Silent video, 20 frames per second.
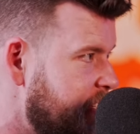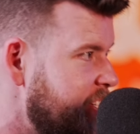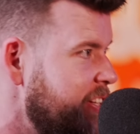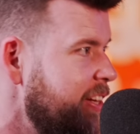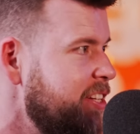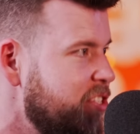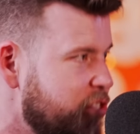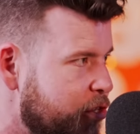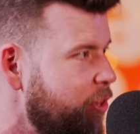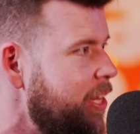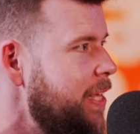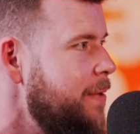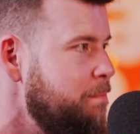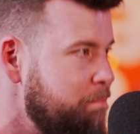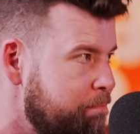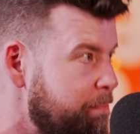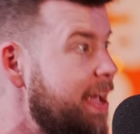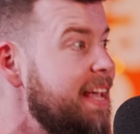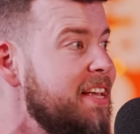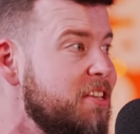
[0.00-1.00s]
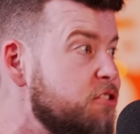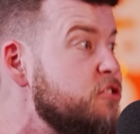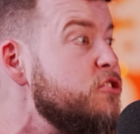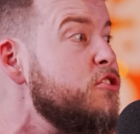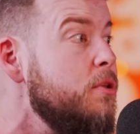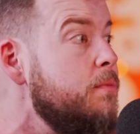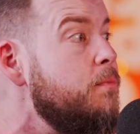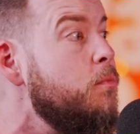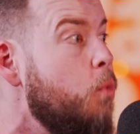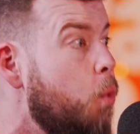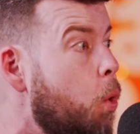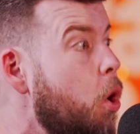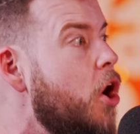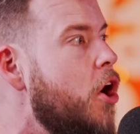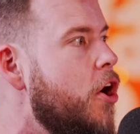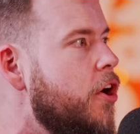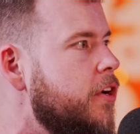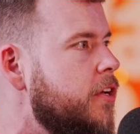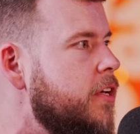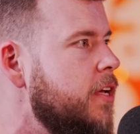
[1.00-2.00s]
which literally makes them
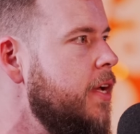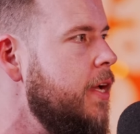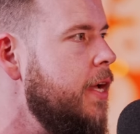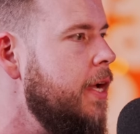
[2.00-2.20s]
work.